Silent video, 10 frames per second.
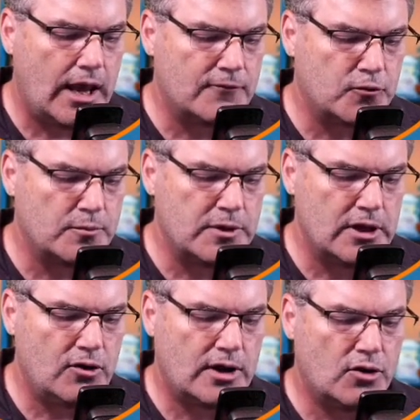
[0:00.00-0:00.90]
and from
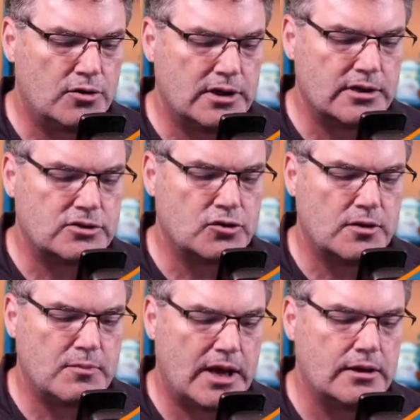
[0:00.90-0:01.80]
here, I go and enter
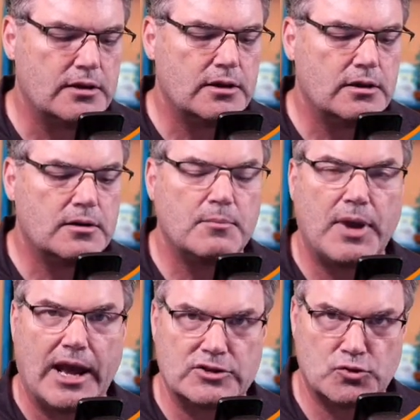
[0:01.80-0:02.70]
in my
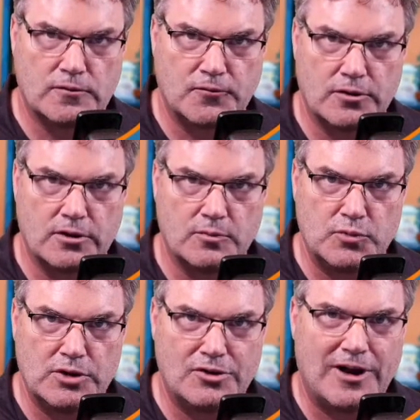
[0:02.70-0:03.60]
password for the
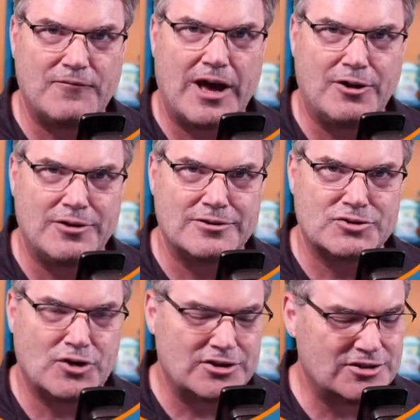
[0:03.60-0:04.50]
computer. I follow the
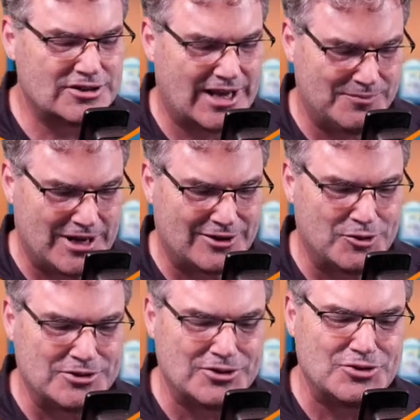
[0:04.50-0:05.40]
instructions. I'm not
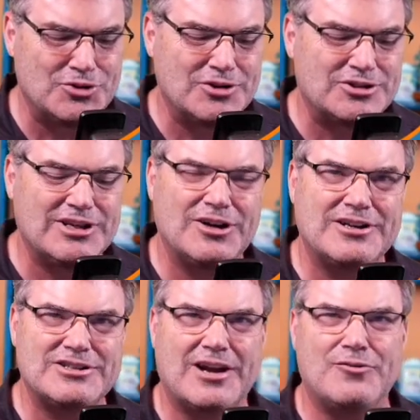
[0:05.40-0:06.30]
going to do this here
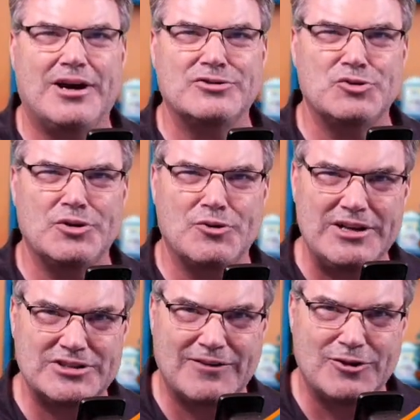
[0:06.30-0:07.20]
because I don't want to
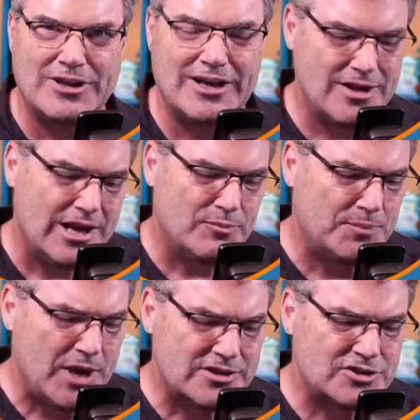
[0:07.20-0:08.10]
erase everything,
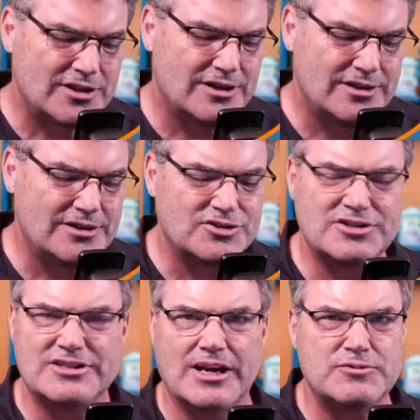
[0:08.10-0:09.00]
but basically it
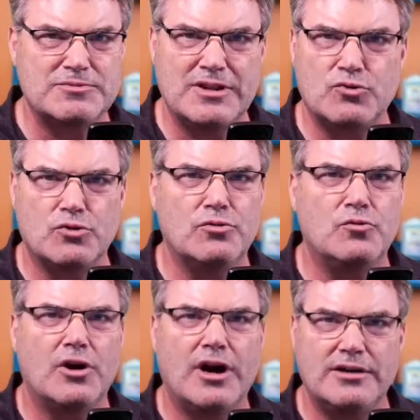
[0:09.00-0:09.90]
just steps me through
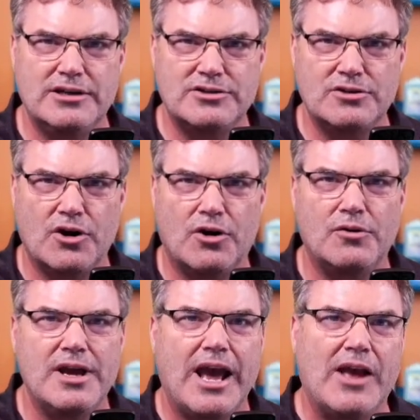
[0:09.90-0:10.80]
where I need to go,
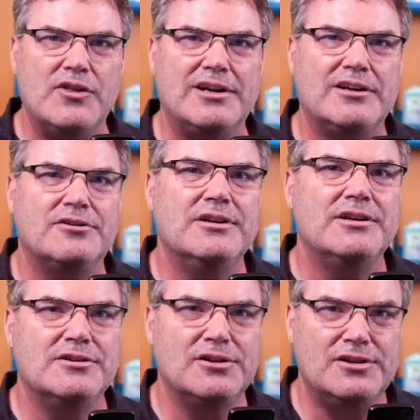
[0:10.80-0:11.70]
and then it'll
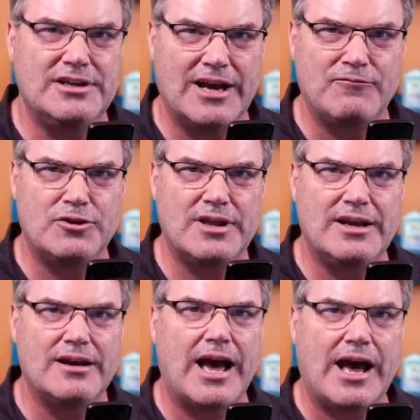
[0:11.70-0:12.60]
delete
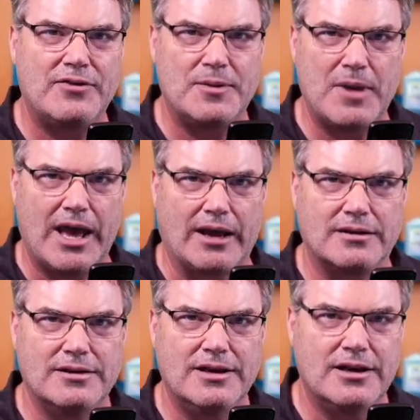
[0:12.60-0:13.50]
everything on the Mac.